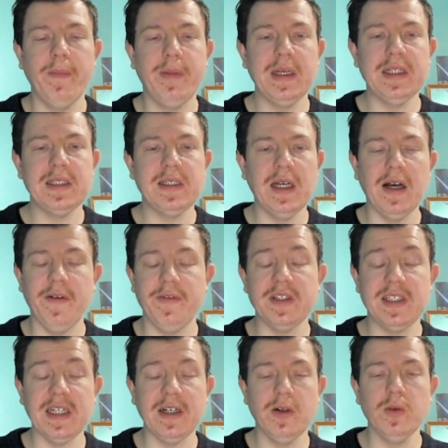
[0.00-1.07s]
for One Piece
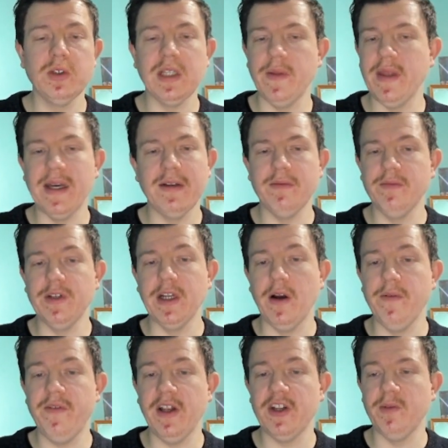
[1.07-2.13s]
for singles, and then, you
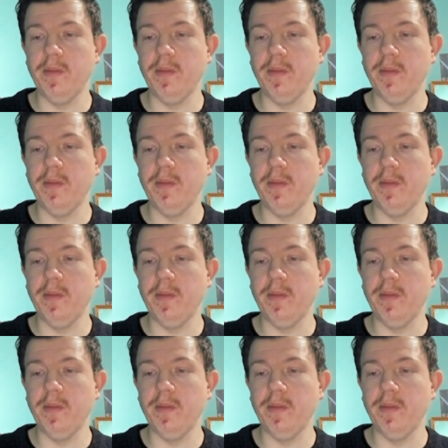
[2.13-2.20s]
know,